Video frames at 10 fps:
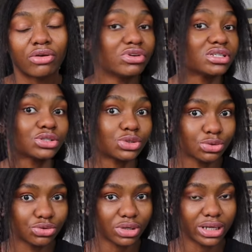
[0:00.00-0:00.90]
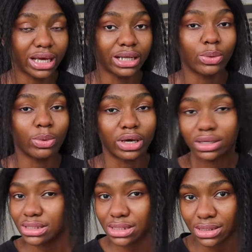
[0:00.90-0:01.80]
raising children anywhere
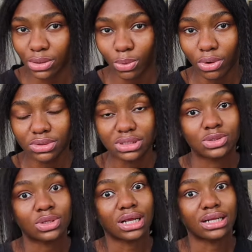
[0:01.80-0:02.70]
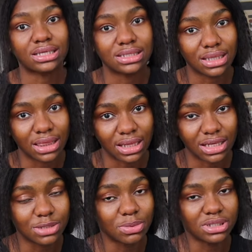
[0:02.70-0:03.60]
it is in the world is not an easy thing,
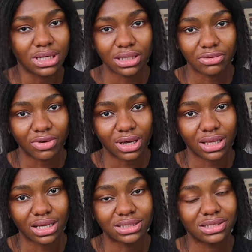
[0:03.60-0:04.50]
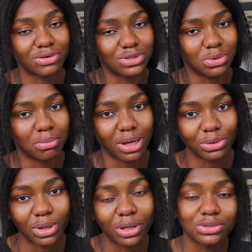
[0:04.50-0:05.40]
especially the fact that there is no
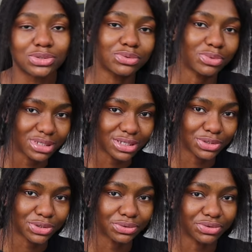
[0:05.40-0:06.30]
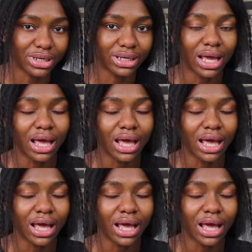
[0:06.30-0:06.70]
manual to raising children.